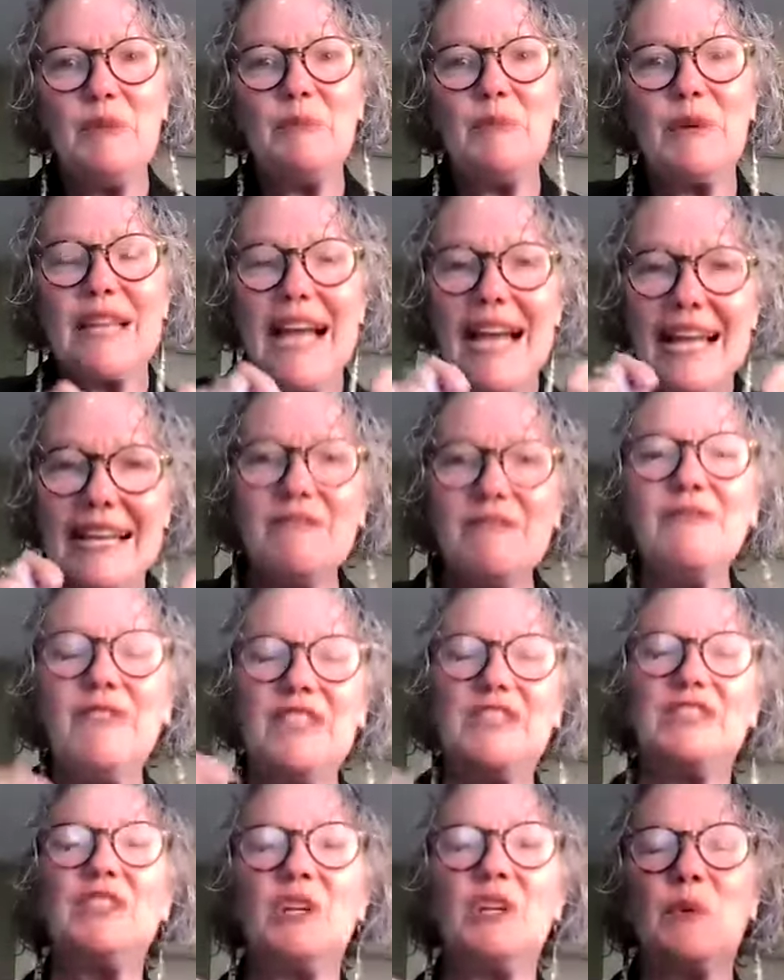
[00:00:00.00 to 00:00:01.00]
But I
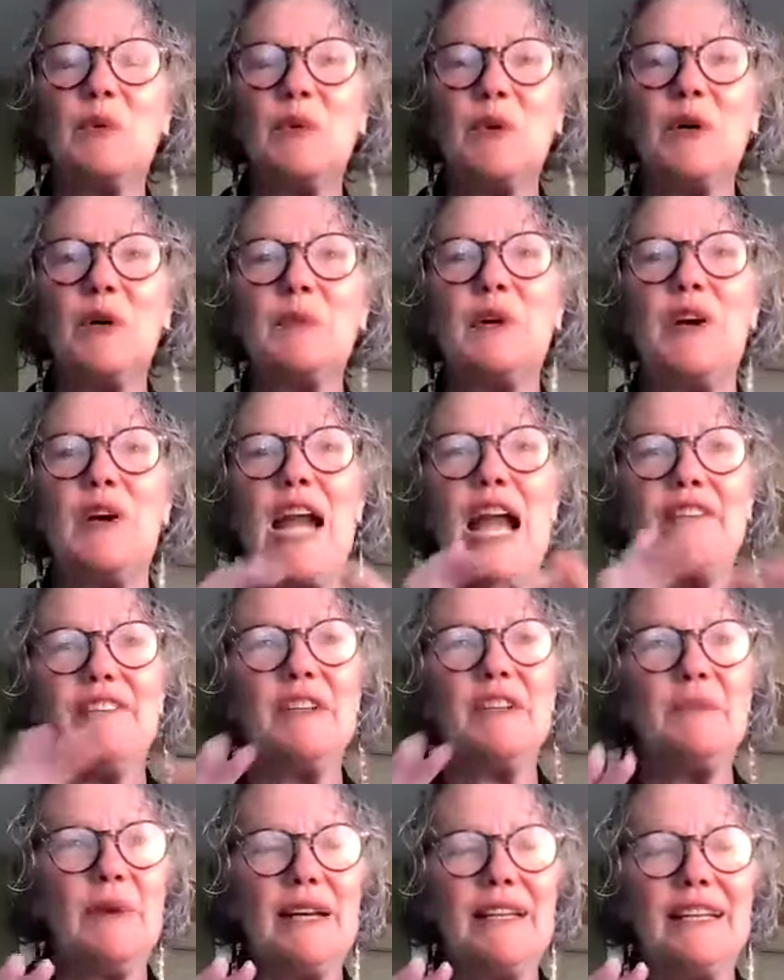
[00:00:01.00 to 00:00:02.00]
envision a world where
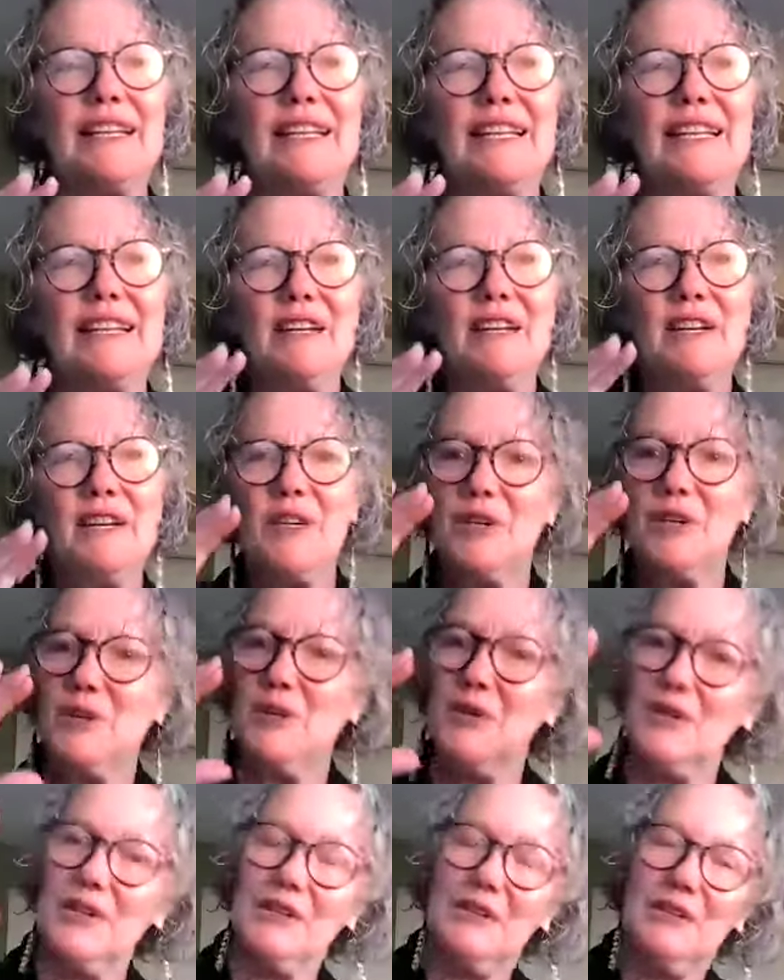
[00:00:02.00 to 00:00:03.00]
everybody
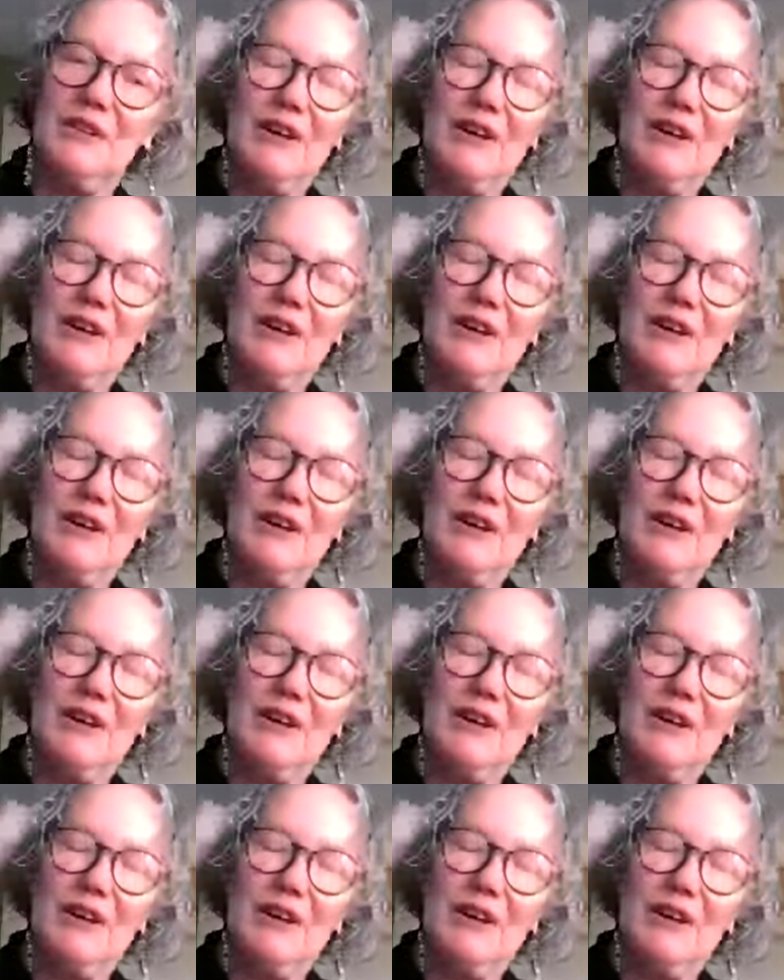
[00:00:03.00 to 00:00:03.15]
could